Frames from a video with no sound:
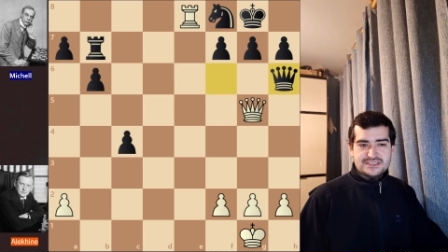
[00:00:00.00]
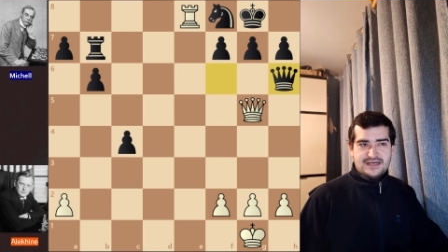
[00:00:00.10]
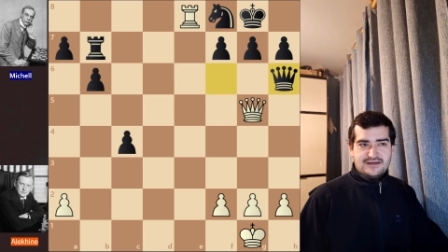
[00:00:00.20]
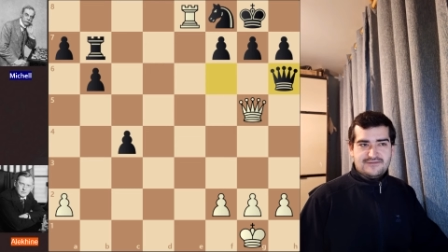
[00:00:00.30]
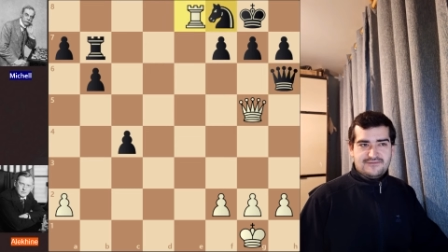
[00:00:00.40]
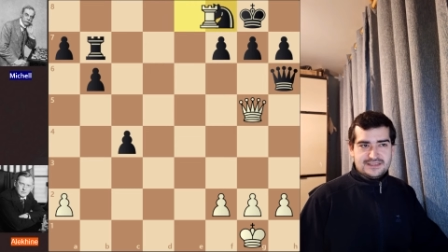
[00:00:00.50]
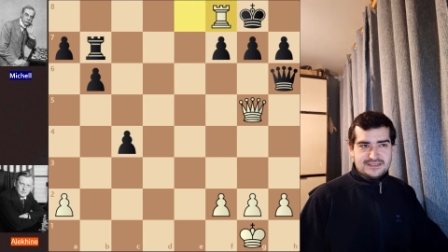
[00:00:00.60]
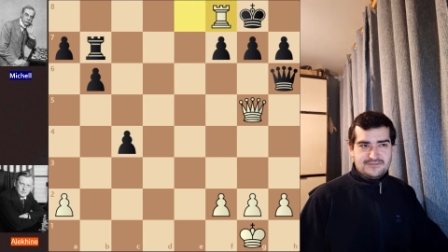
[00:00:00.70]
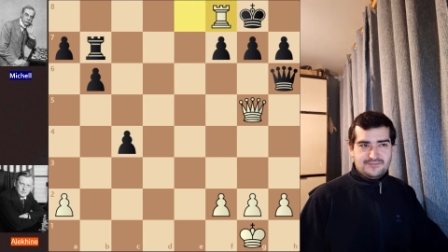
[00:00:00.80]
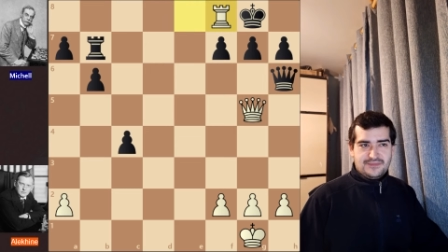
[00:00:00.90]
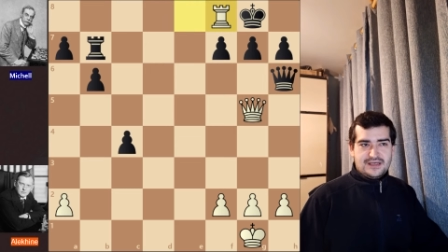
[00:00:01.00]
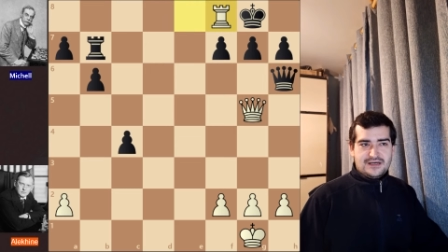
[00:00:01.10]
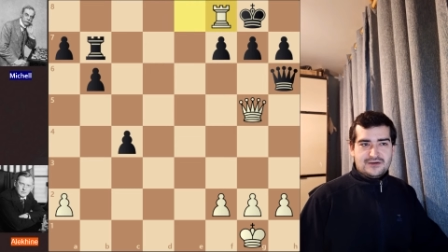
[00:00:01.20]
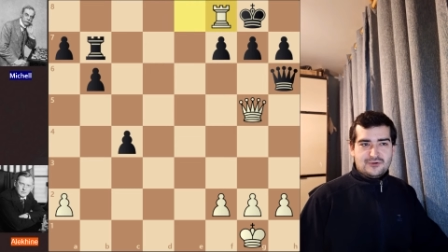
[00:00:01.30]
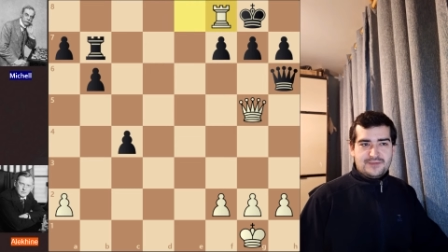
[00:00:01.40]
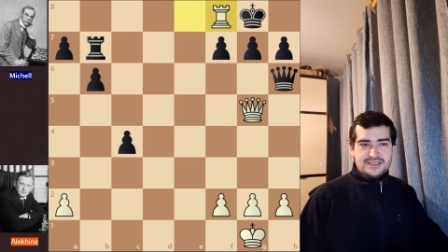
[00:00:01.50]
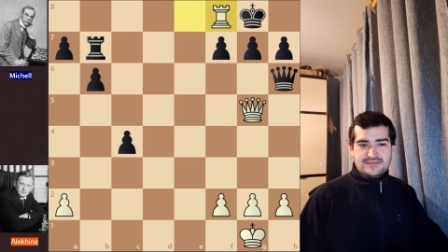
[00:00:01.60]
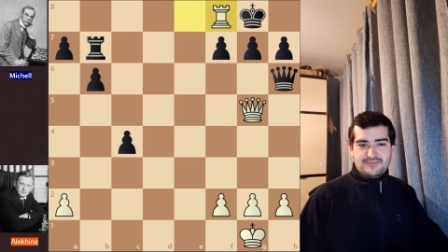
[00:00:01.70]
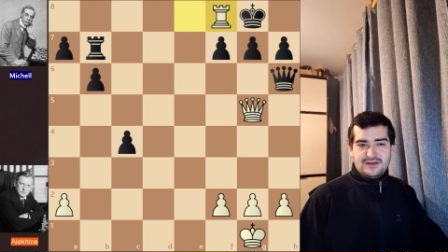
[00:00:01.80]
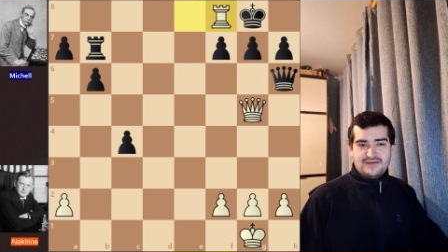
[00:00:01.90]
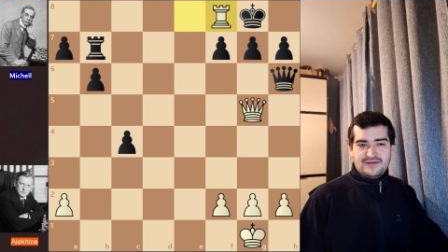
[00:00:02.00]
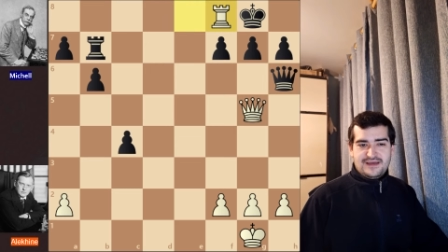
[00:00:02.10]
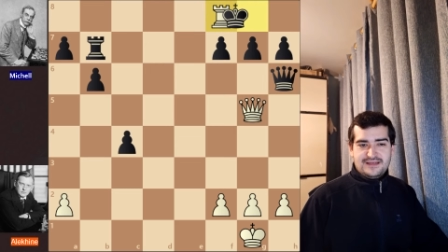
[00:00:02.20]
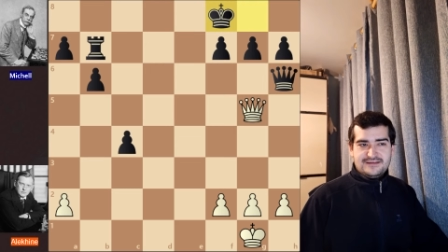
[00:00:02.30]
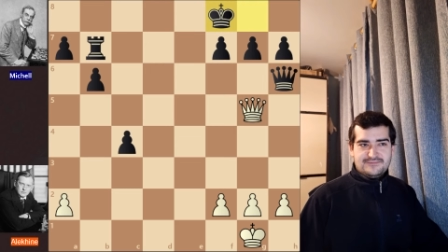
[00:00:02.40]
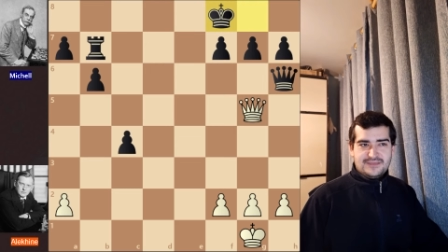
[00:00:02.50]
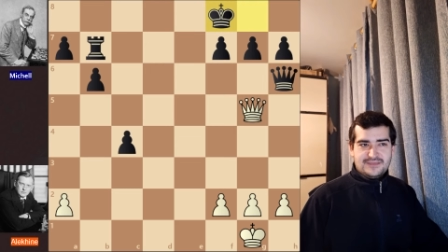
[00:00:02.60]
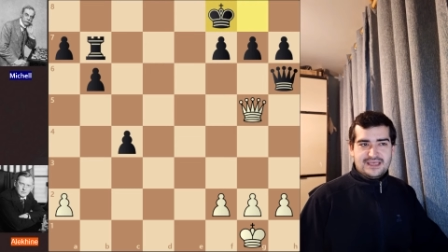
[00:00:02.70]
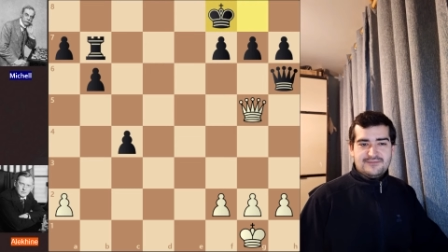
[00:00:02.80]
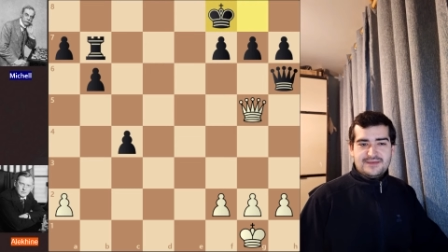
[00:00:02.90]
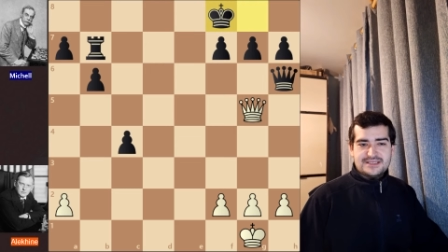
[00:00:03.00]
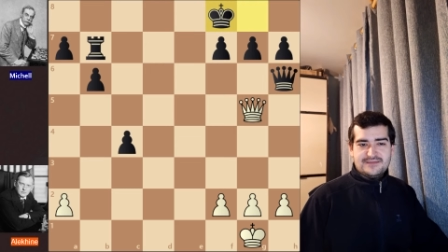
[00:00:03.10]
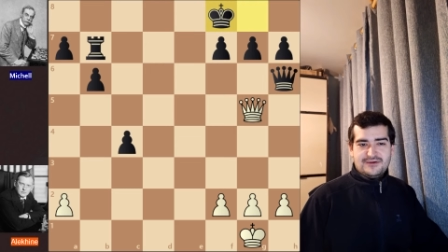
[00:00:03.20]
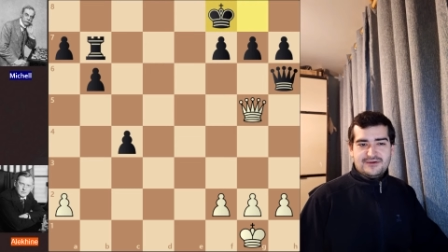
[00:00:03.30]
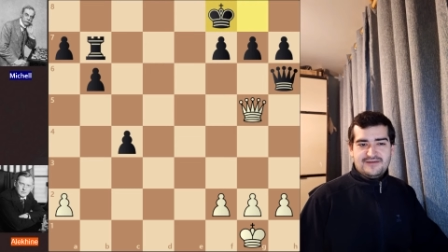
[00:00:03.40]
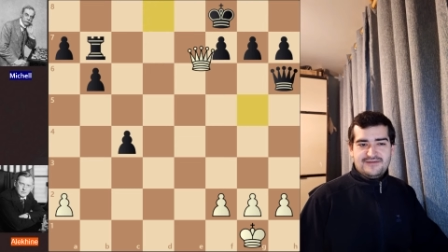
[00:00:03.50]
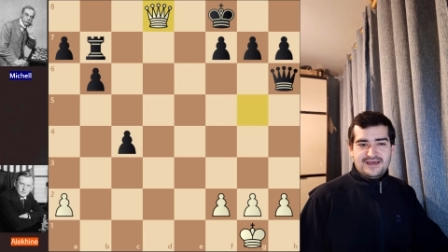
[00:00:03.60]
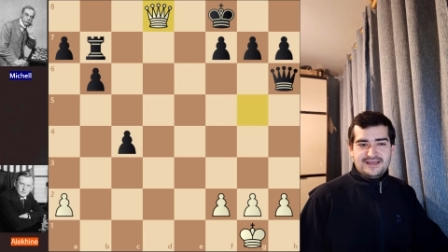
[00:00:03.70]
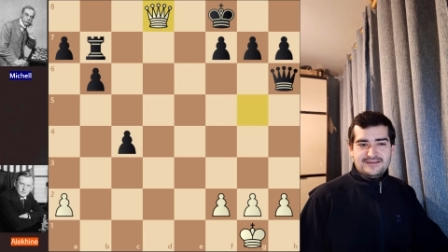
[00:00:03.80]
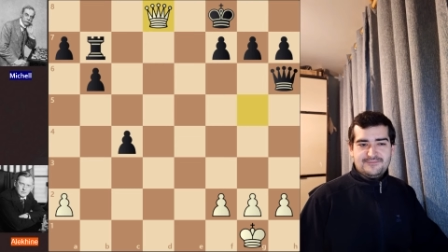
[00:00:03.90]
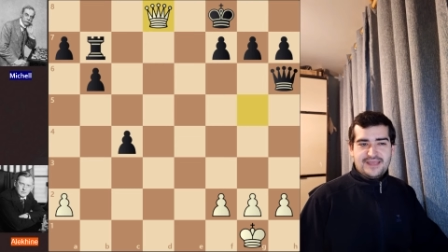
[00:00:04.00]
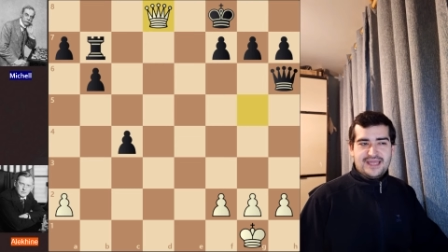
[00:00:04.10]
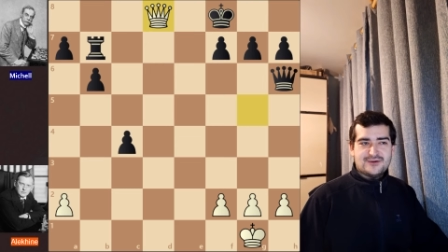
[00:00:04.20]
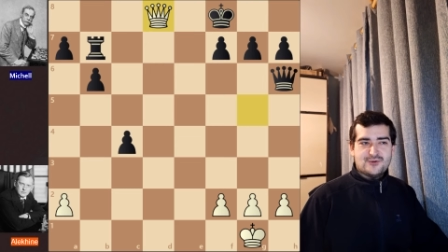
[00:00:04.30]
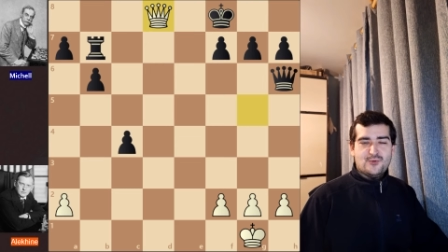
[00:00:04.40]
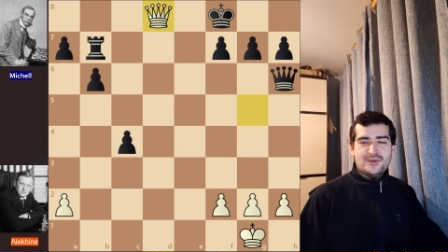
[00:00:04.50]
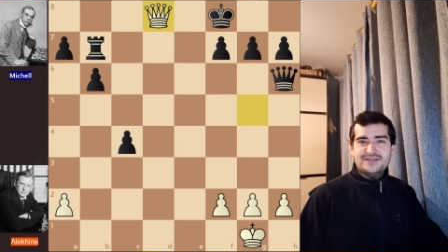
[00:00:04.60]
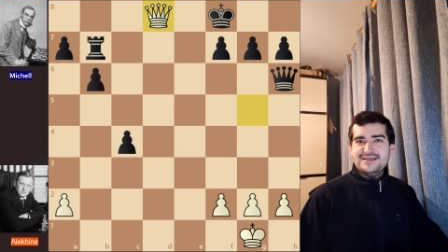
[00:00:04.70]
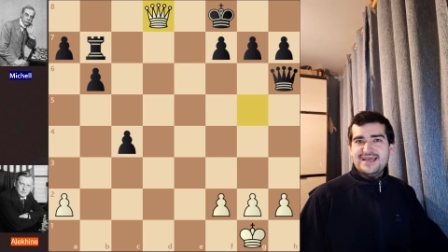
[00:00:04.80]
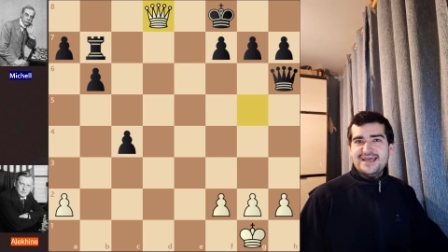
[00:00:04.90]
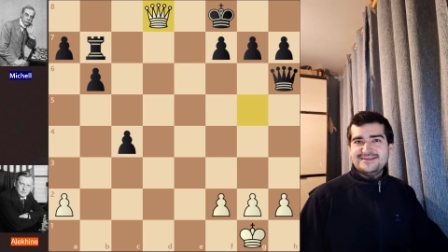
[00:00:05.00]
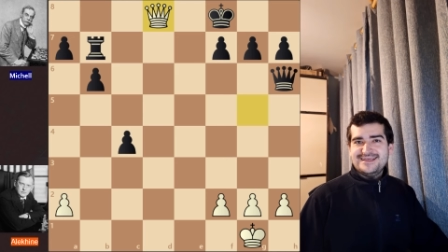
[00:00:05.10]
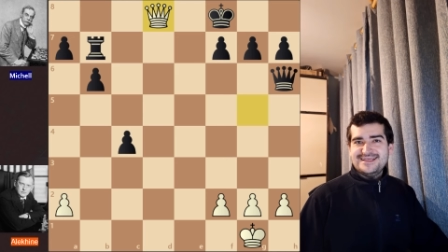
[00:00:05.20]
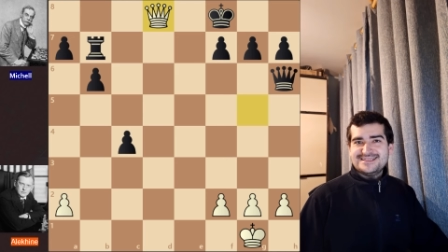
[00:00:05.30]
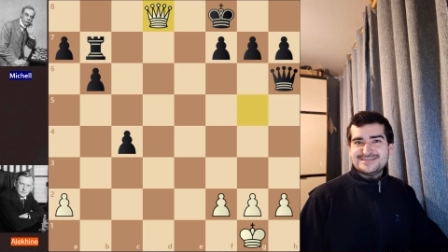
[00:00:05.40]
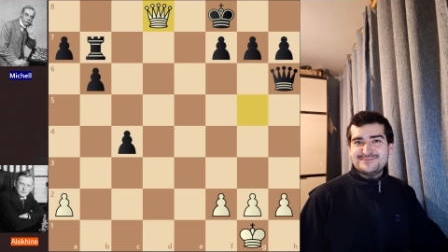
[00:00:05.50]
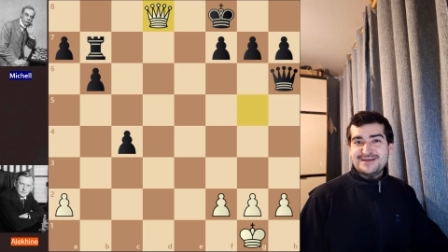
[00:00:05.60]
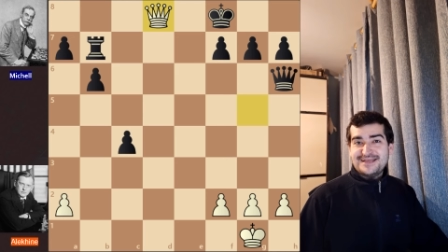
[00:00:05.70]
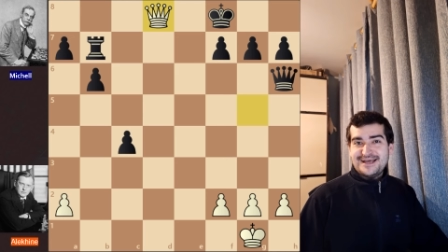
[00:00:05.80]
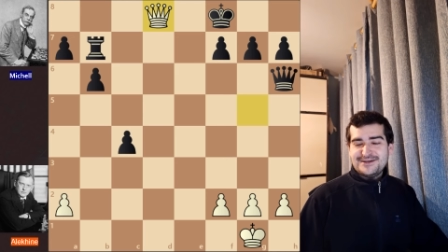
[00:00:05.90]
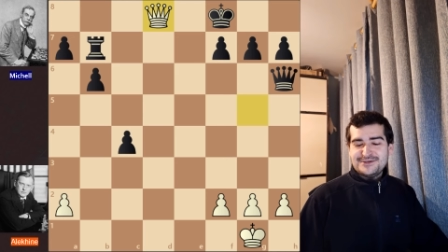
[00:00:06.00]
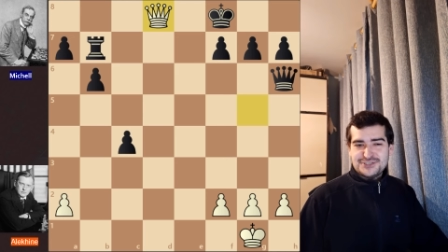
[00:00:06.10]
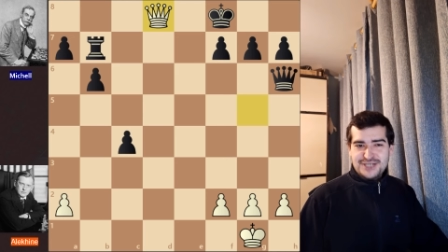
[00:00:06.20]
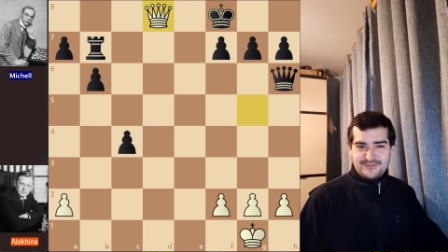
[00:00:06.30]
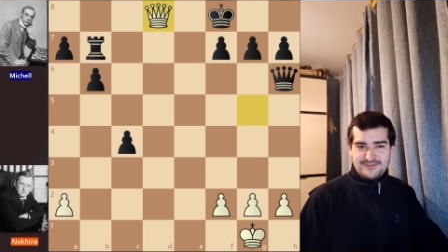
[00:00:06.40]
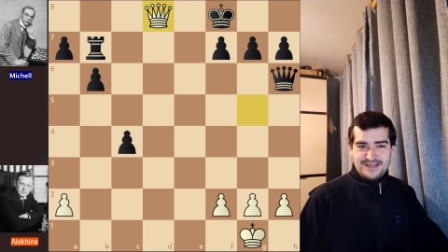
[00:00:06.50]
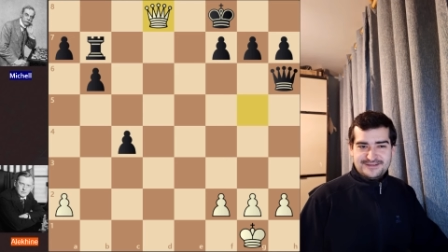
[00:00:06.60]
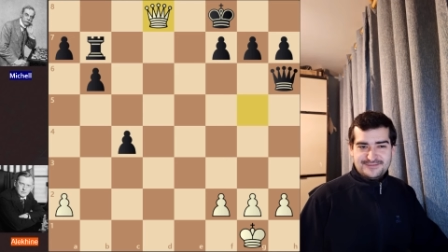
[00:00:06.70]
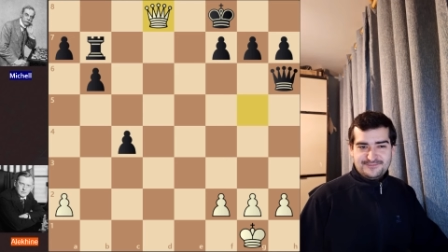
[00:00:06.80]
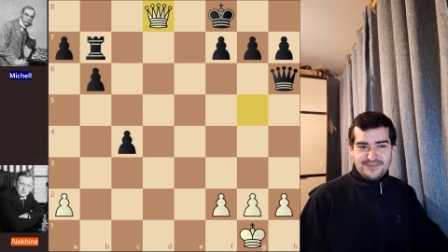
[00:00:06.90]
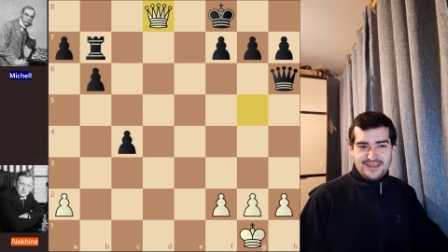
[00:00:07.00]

sacrifice. Rook picks up on f8, king picks up on f8, and queen d8 is a spectacular checkmate.